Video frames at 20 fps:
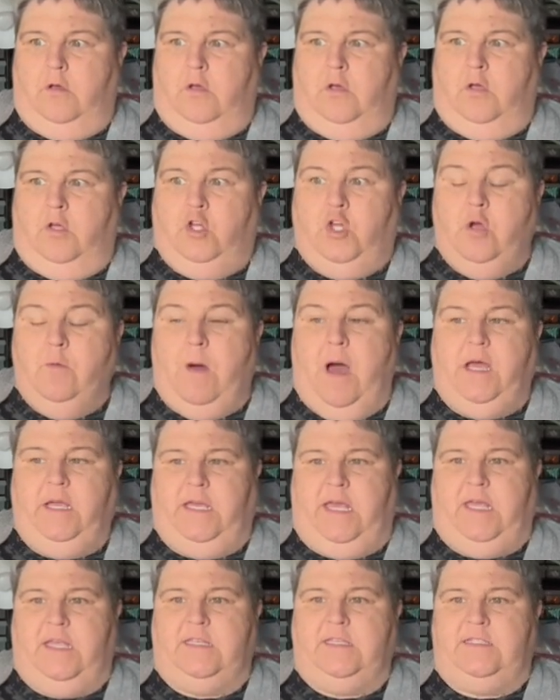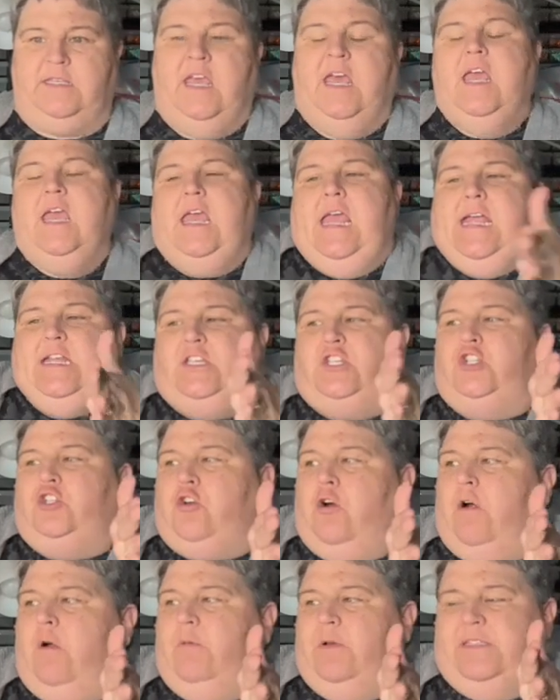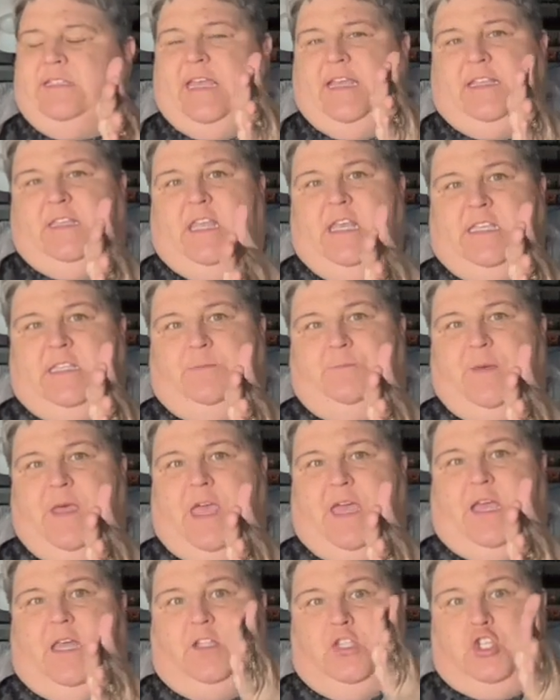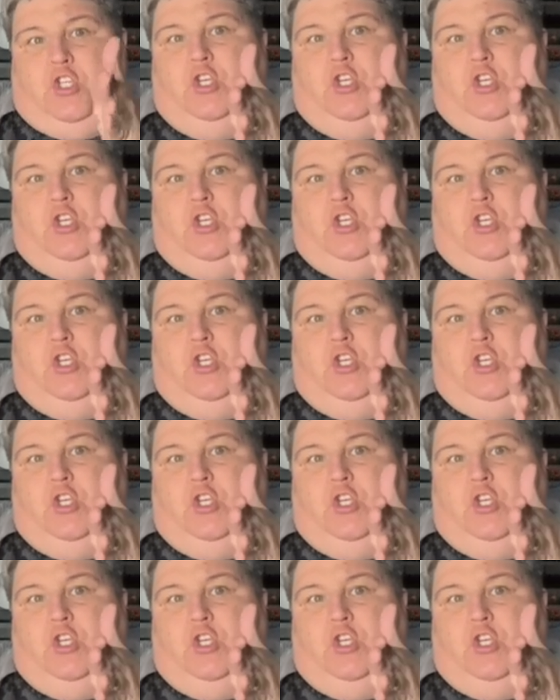humongous. Each door was like this big, and